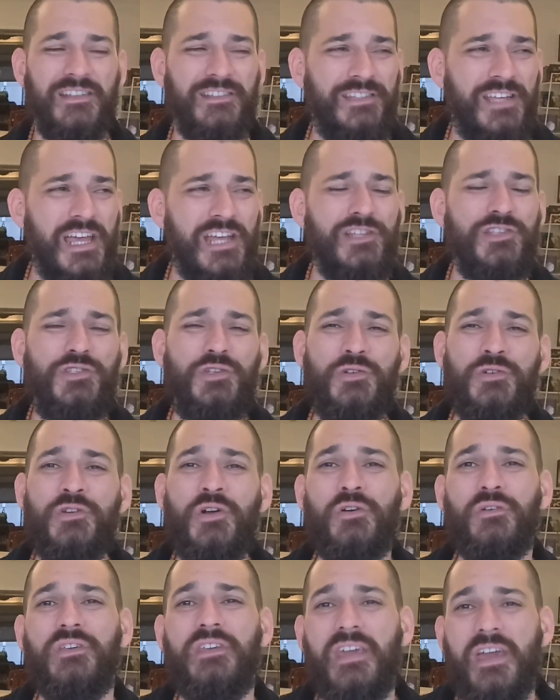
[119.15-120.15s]
They do
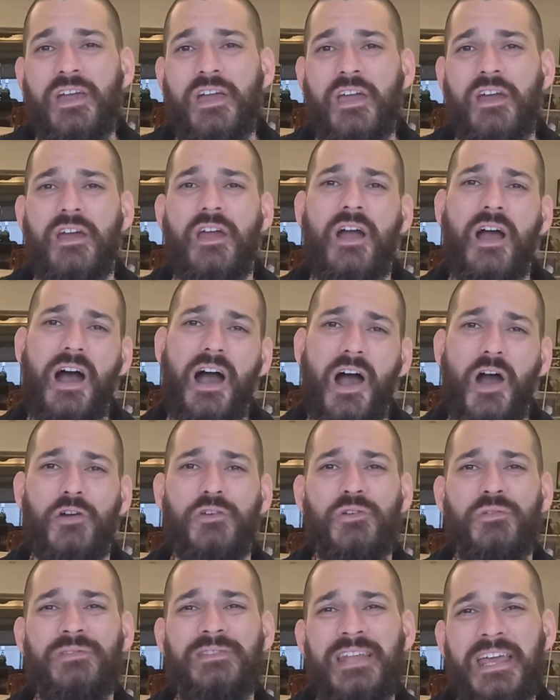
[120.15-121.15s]
not care how
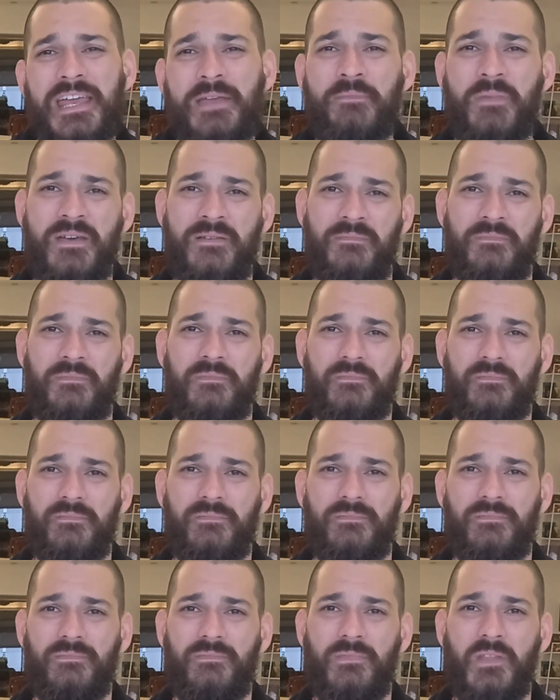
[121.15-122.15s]
you name them
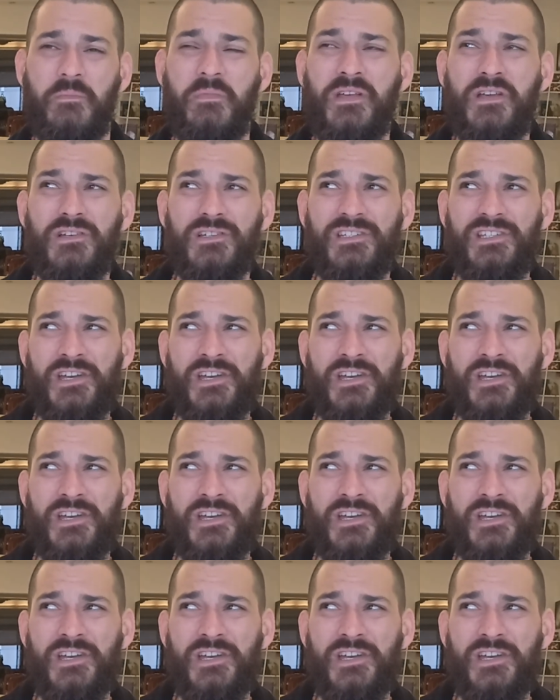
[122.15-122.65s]
because they